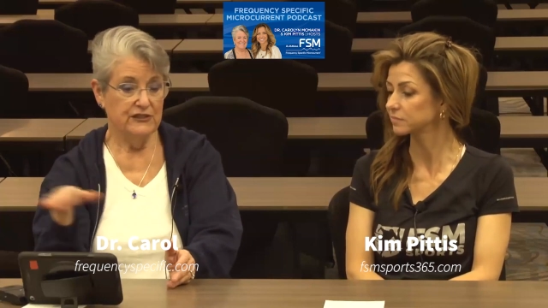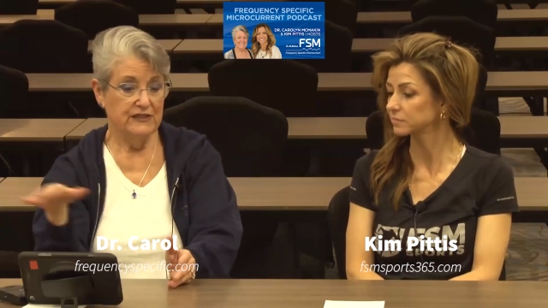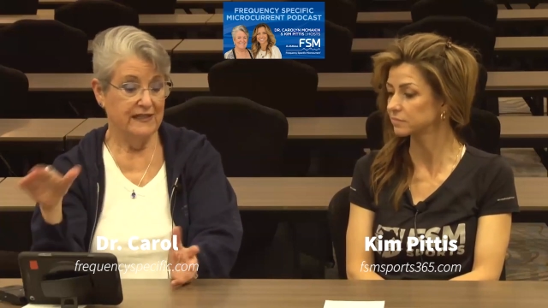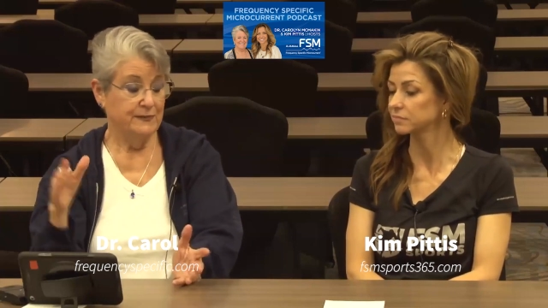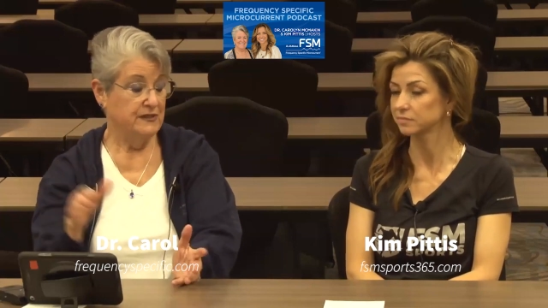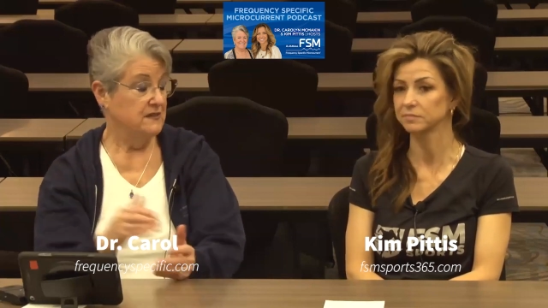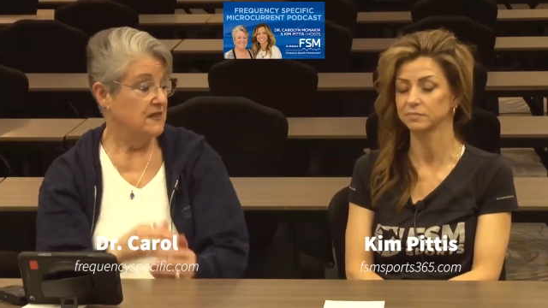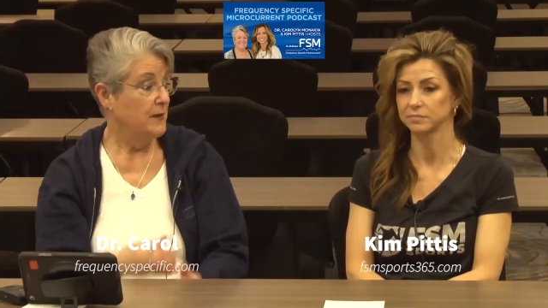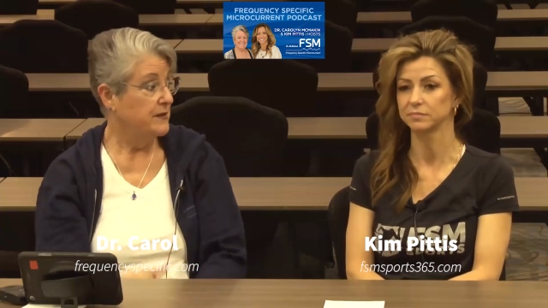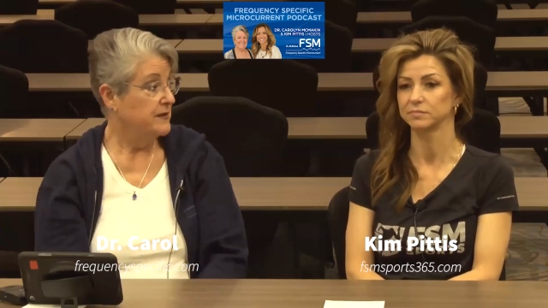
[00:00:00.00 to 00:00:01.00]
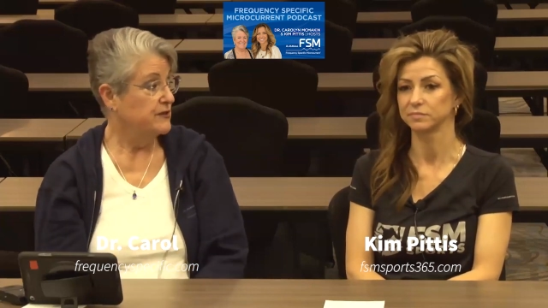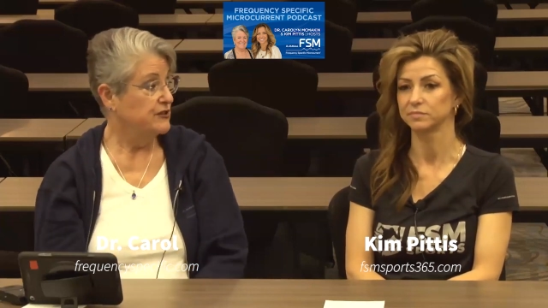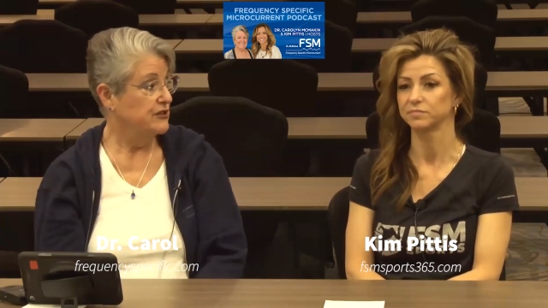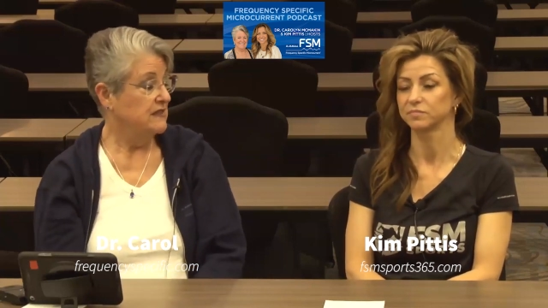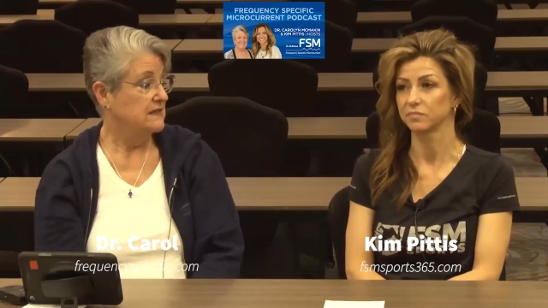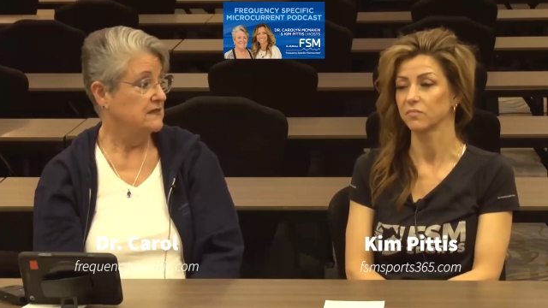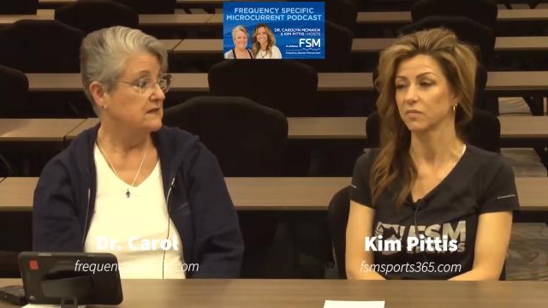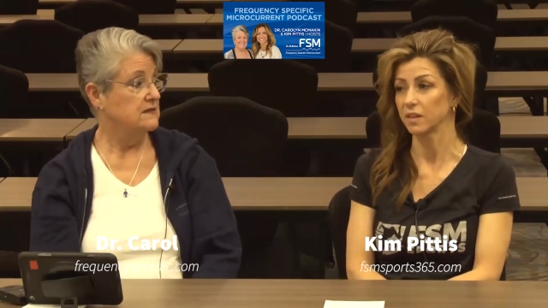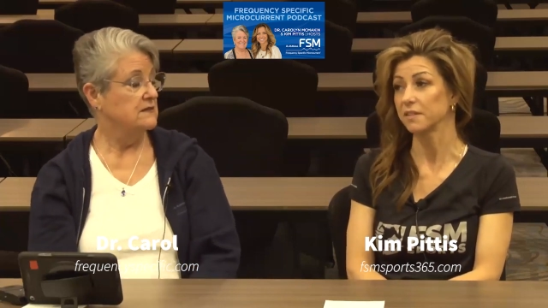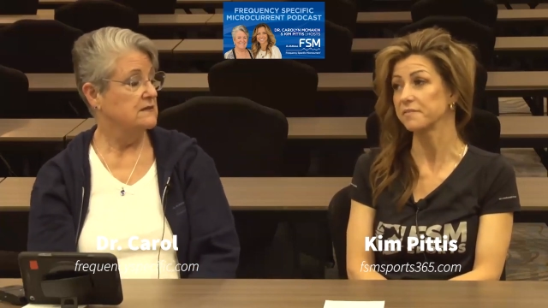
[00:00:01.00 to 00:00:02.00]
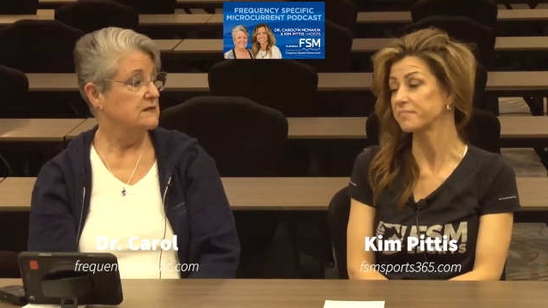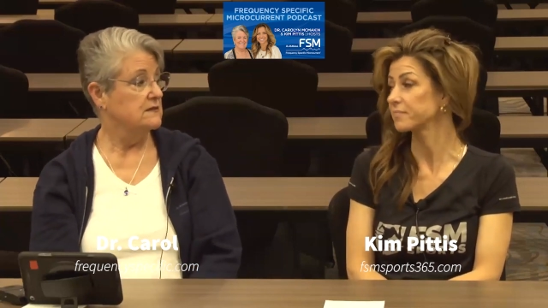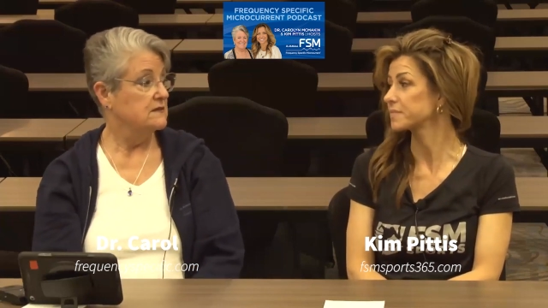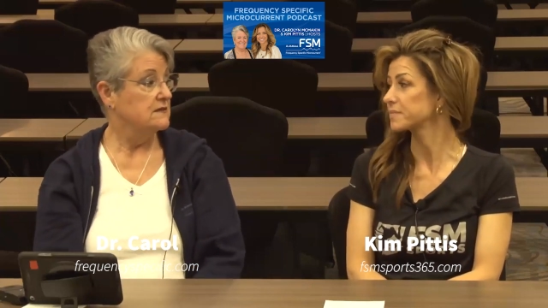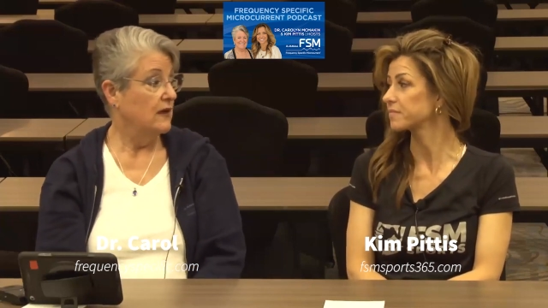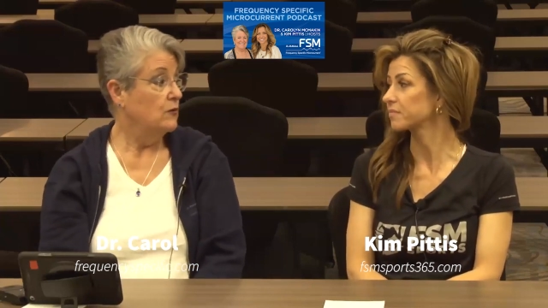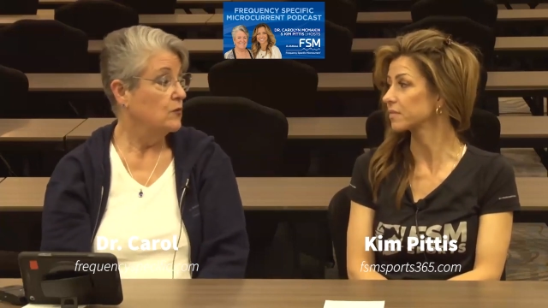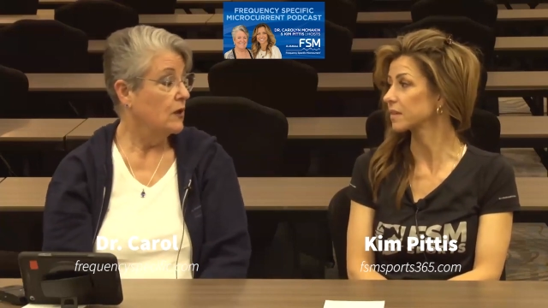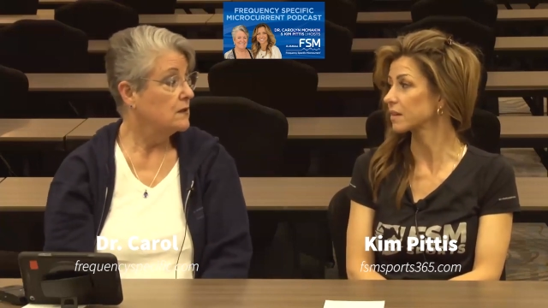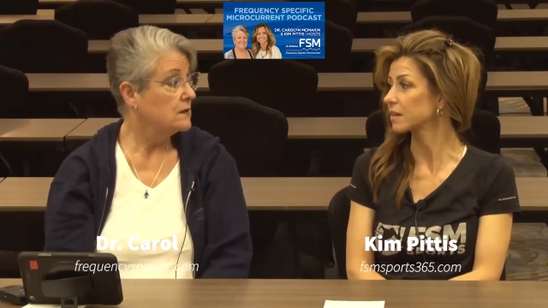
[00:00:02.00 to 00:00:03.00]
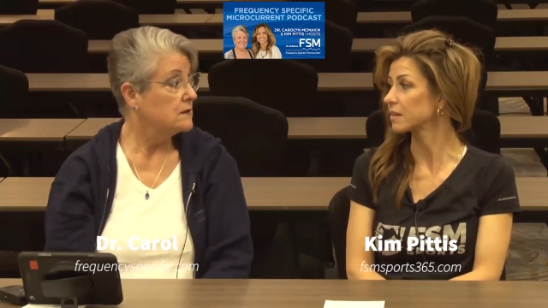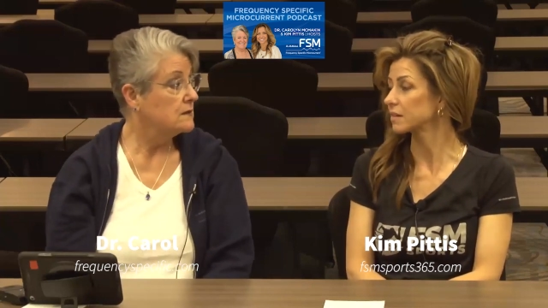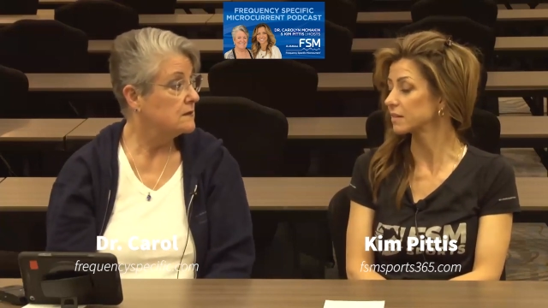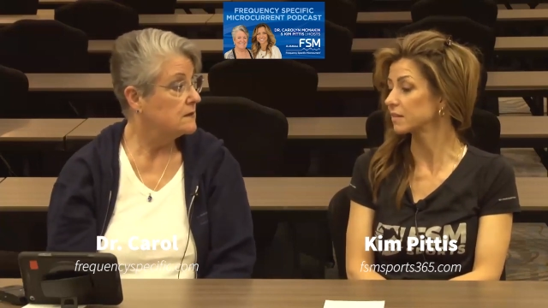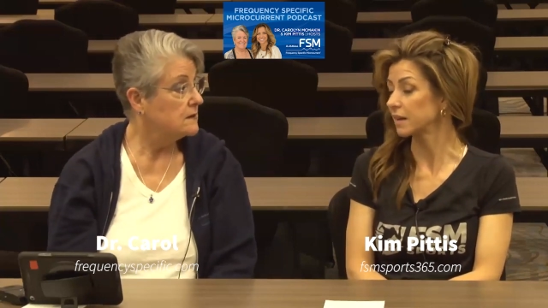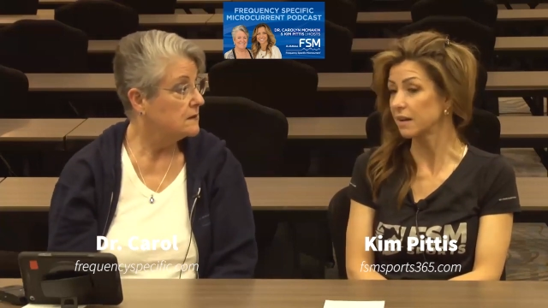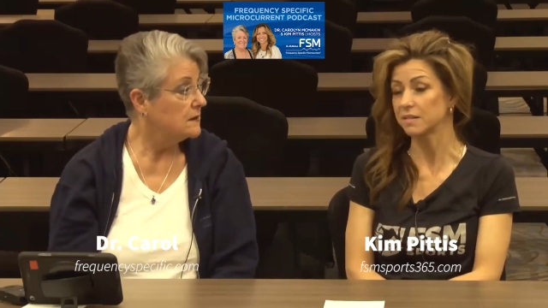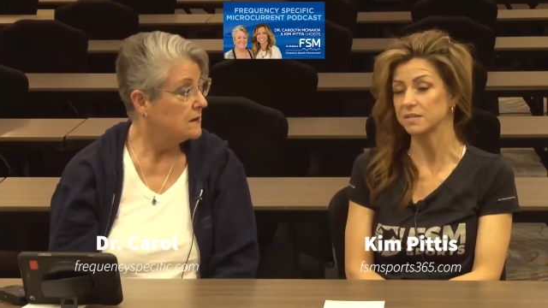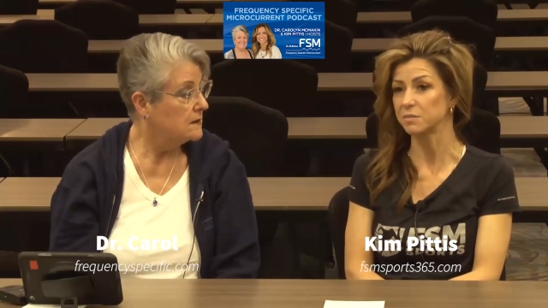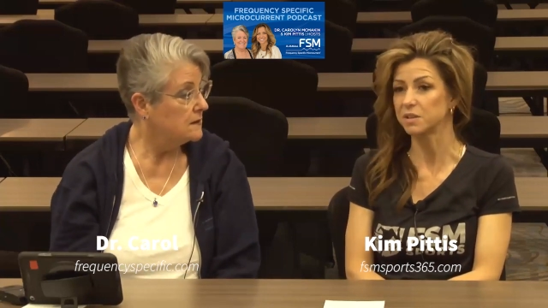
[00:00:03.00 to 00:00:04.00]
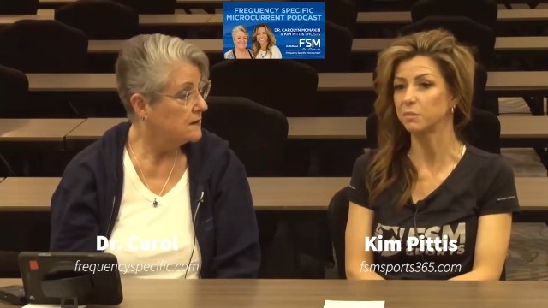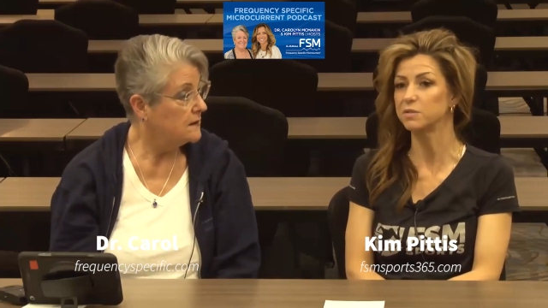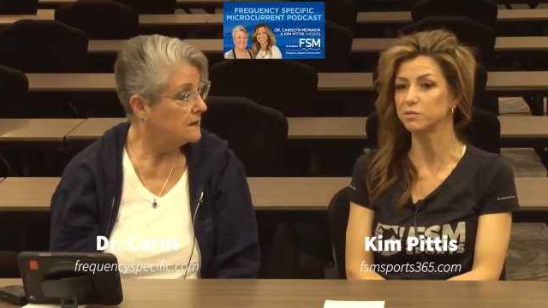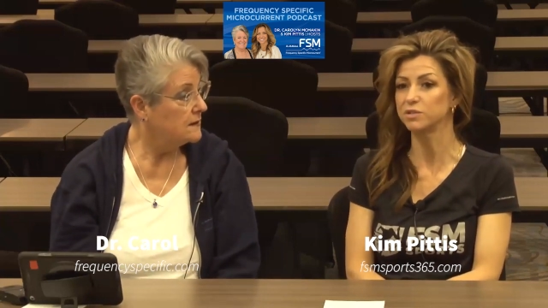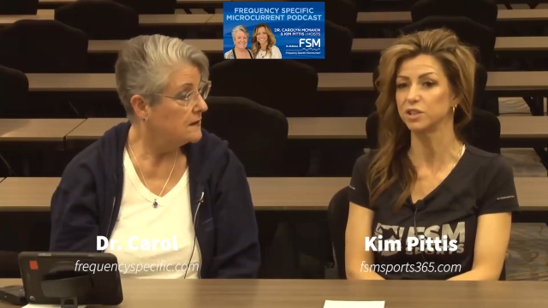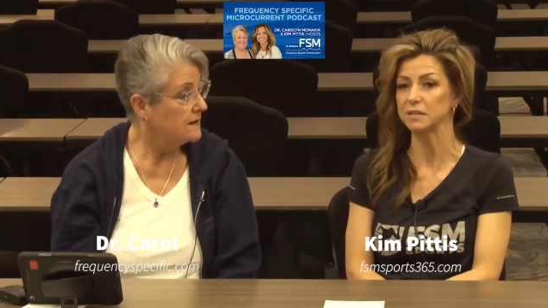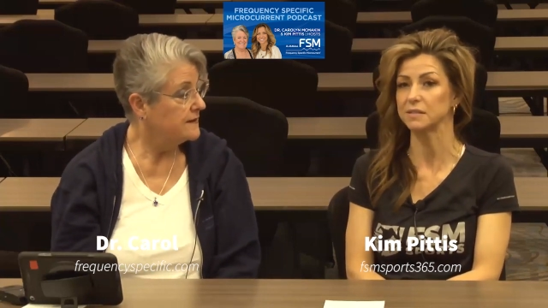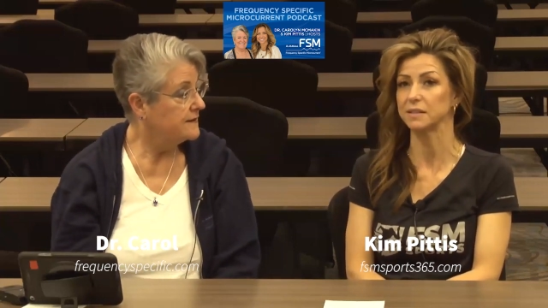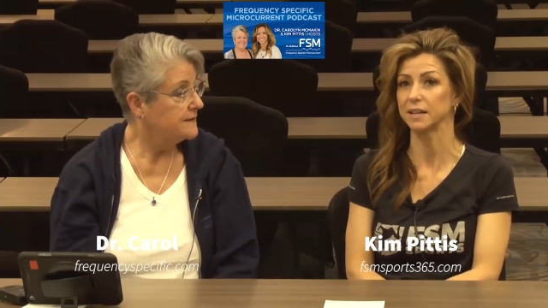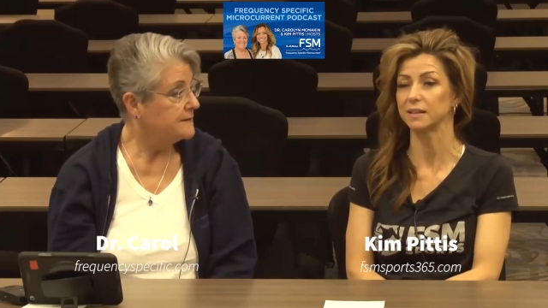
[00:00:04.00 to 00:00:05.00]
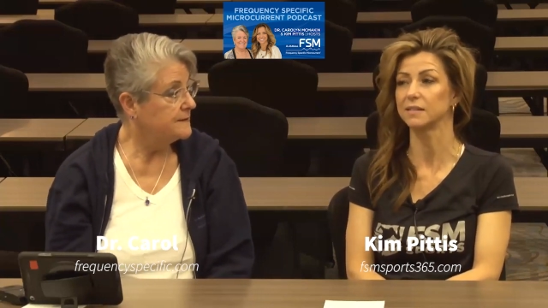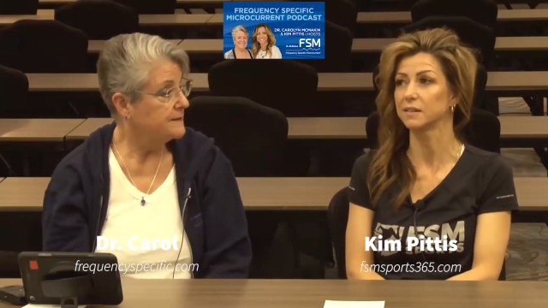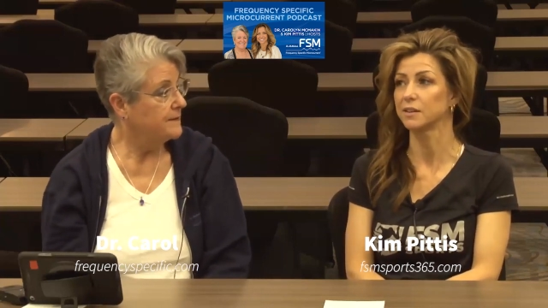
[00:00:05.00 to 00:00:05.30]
Speaker 1: taped to the top of the machine. Yeah. That will work
Speaker 2: yeah, sometimes you just need